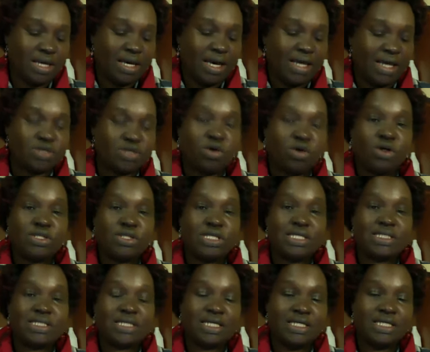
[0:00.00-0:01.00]
It
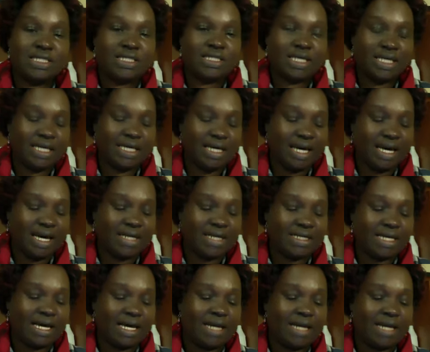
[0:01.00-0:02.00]
causes itching
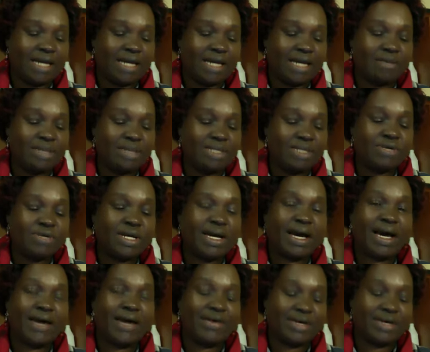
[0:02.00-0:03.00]
and can be
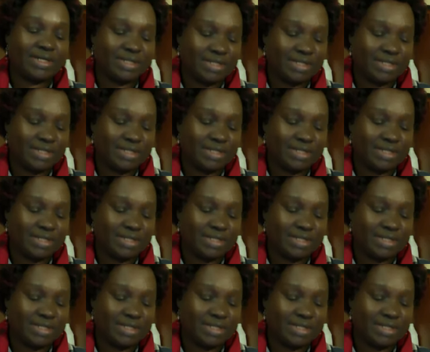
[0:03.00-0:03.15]
recurrent.